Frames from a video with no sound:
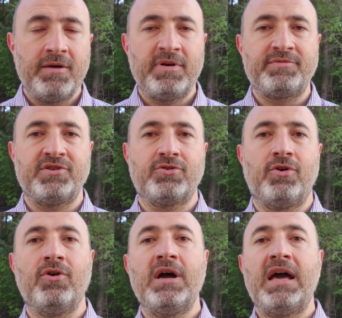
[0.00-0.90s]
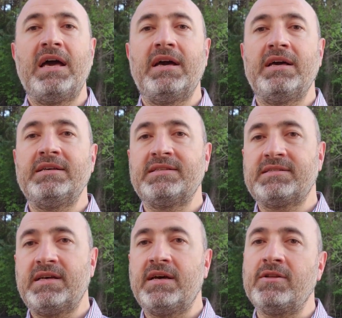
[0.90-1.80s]
PepsiCo has
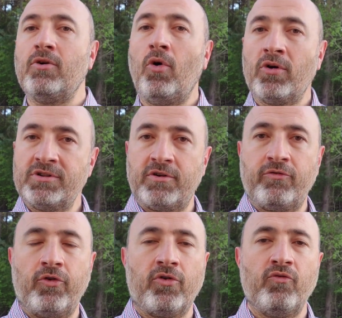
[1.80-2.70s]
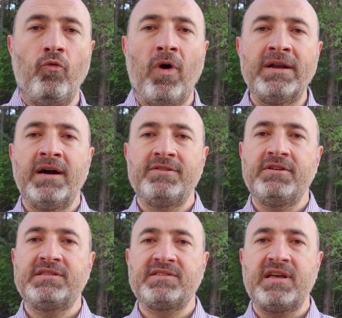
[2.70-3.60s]
an order for
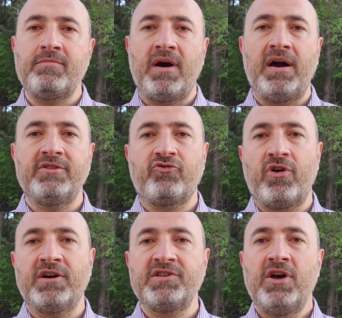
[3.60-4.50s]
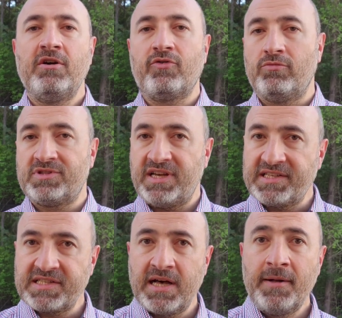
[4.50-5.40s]
100 semi trucks from
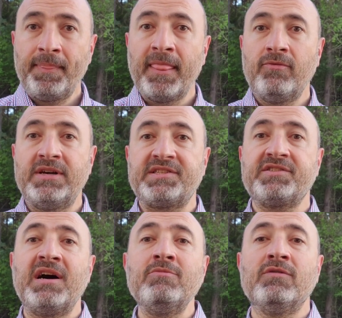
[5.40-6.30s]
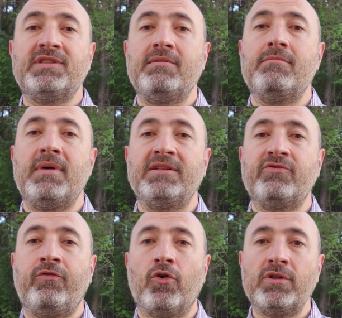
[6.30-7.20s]
Tesla with some of them meant
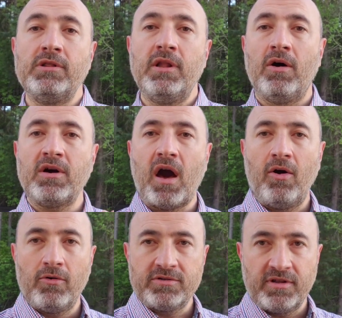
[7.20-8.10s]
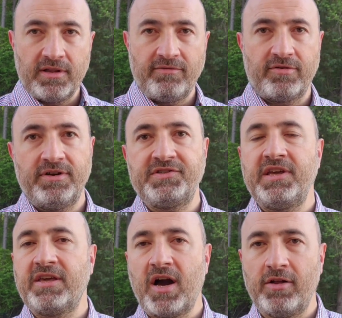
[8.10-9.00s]
for long-haul deliveries
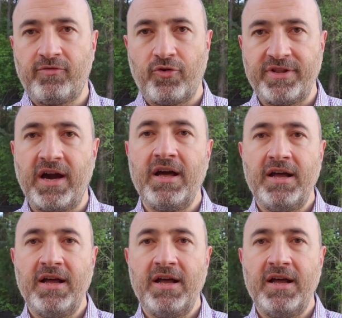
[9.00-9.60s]
in California.